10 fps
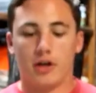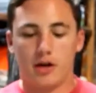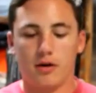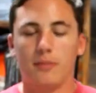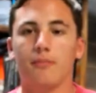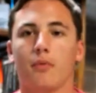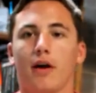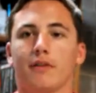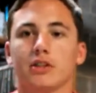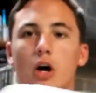right here.
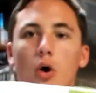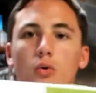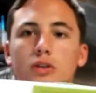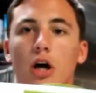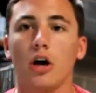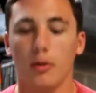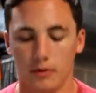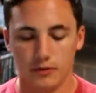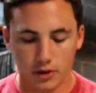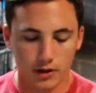We have this whole tub
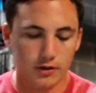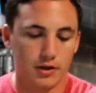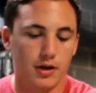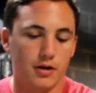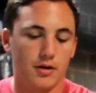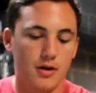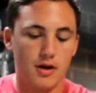of trailers right here.